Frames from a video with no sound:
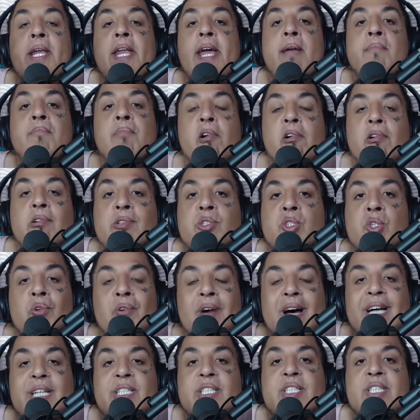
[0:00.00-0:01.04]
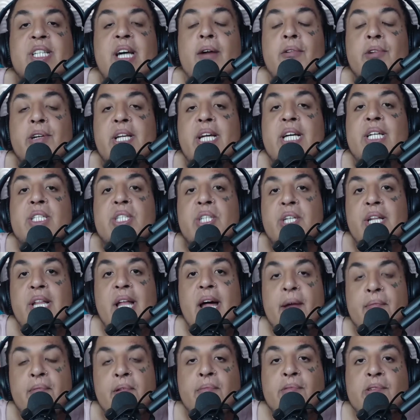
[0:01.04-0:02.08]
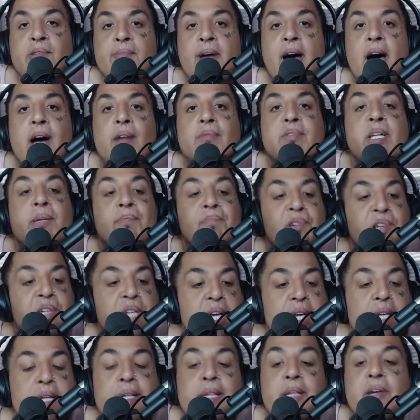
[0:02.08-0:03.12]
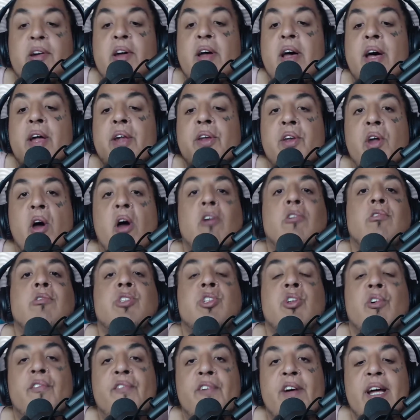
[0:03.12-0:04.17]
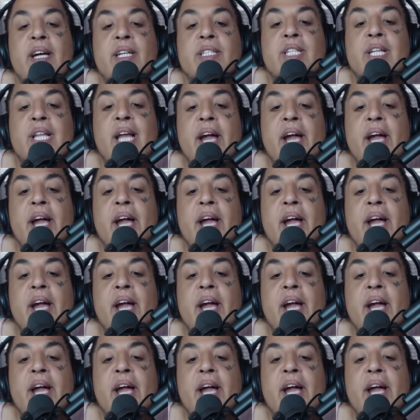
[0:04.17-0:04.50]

the name Boruto has a sour taste in a lot of people's mouths, in particular Naruto fans.